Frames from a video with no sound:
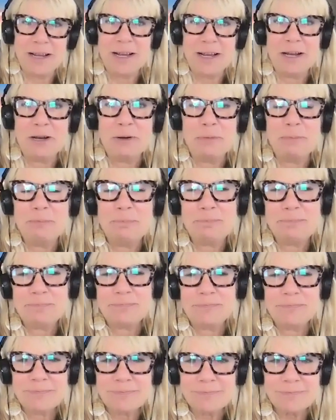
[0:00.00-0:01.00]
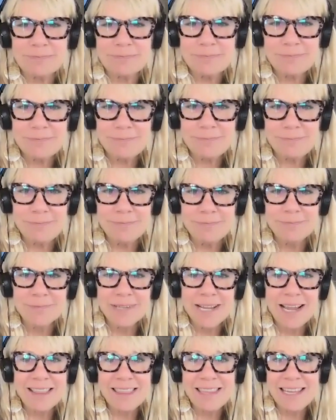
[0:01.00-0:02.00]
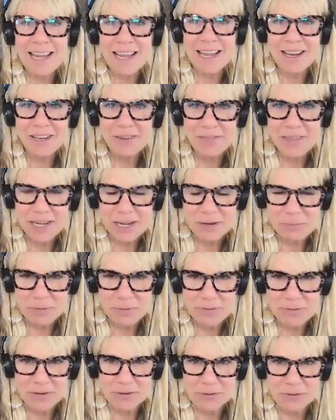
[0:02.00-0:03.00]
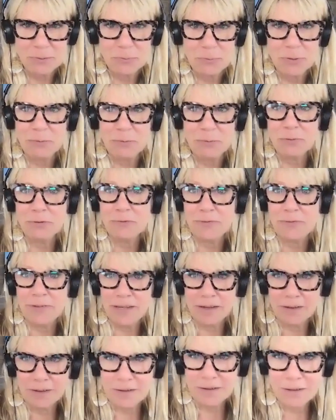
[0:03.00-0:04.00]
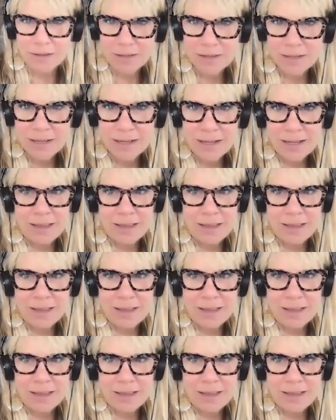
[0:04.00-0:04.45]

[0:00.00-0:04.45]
Um, at the end of the episode, we reveal